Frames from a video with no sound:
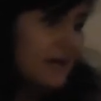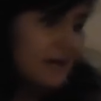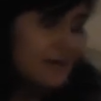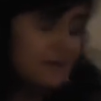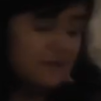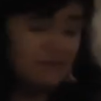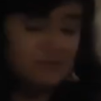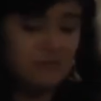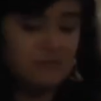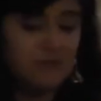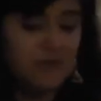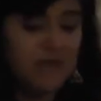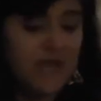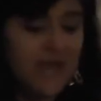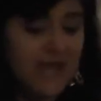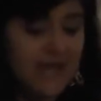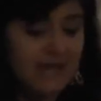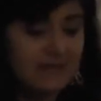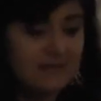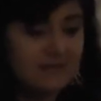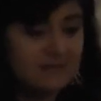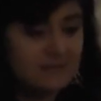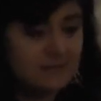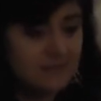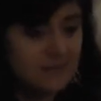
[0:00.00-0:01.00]
we
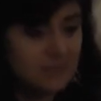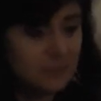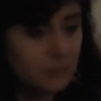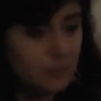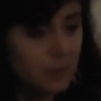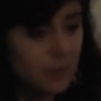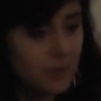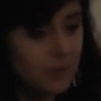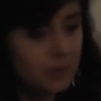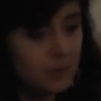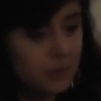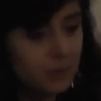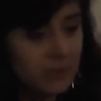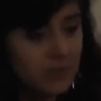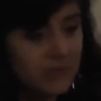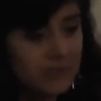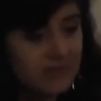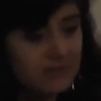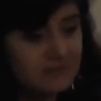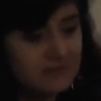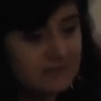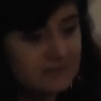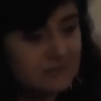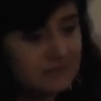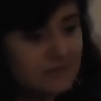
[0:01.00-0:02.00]
had in 1
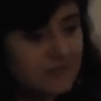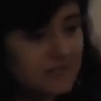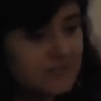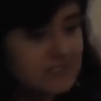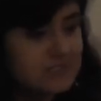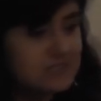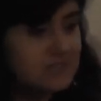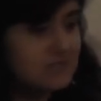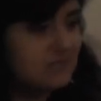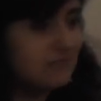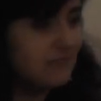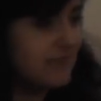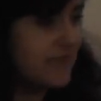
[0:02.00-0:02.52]
week the price of